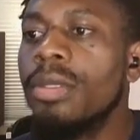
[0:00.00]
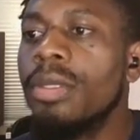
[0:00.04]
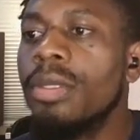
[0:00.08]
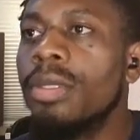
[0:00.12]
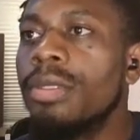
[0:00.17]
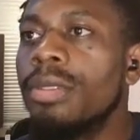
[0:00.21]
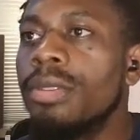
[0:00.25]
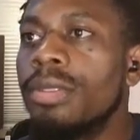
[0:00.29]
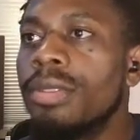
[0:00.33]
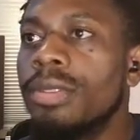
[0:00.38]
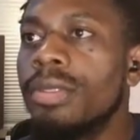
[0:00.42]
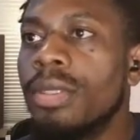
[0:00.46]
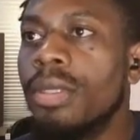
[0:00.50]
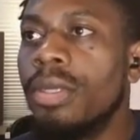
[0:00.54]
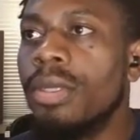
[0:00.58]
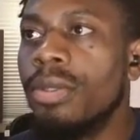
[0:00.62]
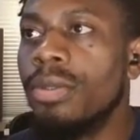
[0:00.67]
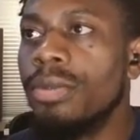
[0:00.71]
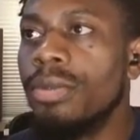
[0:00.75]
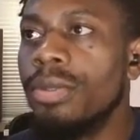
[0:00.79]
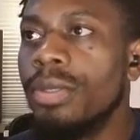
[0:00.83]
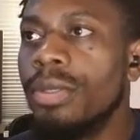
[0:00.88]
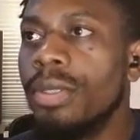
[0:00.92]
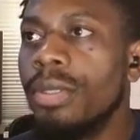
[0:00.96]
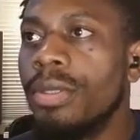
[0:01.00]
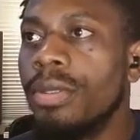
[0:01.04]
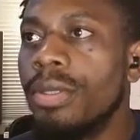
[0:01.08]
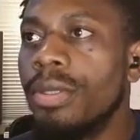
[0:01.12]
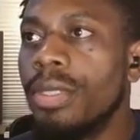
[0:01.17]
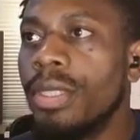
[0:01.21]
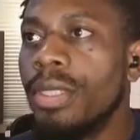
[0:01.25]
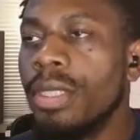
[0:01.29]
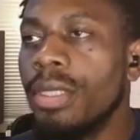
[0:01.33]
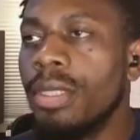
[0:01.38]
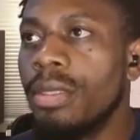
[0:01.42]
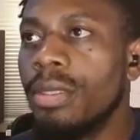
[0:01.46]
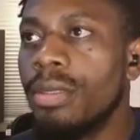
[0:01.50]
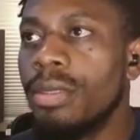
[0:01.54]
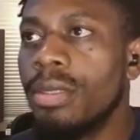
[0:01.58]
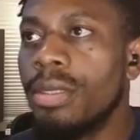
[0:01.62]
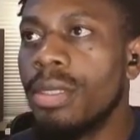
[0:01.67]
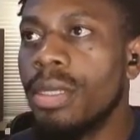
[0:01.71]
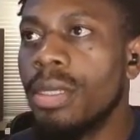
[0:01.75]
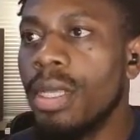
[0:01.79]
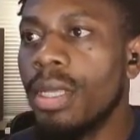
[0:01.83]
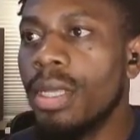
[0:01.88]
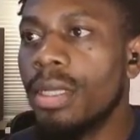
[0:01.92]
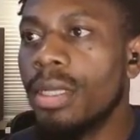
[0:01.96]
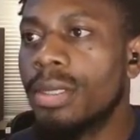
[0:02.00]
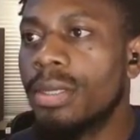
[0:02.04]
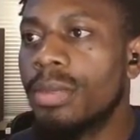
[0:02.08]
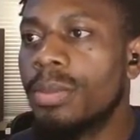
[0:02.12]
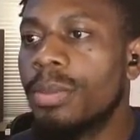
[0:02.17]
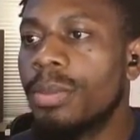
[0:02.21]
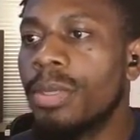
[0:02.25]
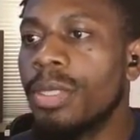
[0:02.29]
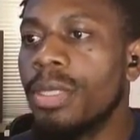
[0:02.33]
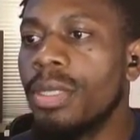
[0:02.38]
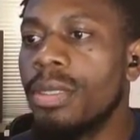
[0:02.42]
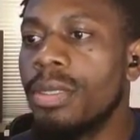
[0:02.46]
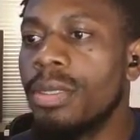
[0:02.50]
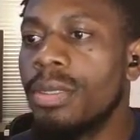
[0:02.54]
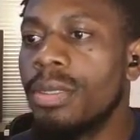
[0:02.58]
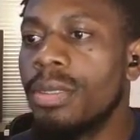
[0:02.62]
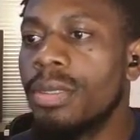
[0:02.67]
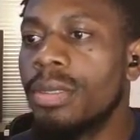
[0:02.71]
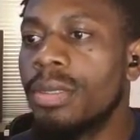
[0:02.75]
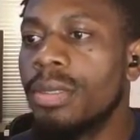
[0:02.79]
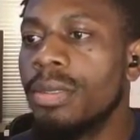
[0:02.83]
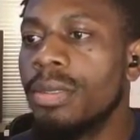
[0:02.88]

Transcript: So the next piece